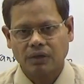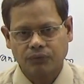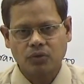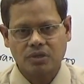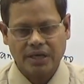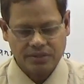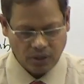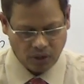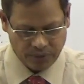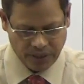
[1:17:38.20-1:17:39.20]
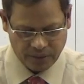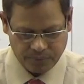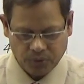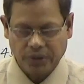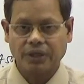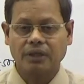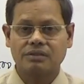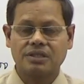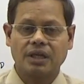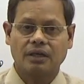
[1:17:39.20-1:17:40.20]
of course, I solved and put it in
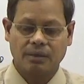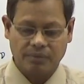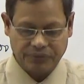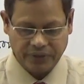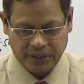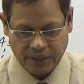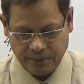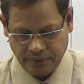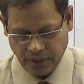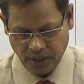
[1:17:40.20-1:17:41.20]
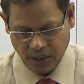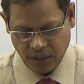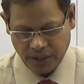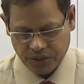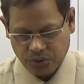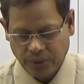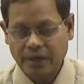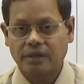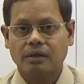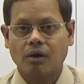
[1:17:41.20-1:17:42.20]
CA Club of India. A
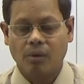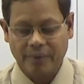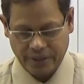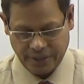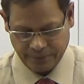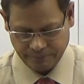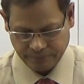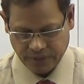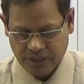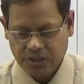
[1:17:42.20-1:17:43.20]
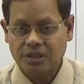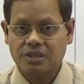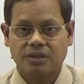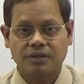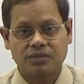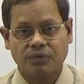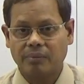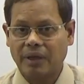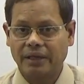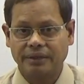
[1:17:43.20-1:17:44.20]
student commented. He is
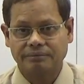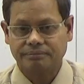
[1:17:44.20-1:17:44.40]
from Delhi.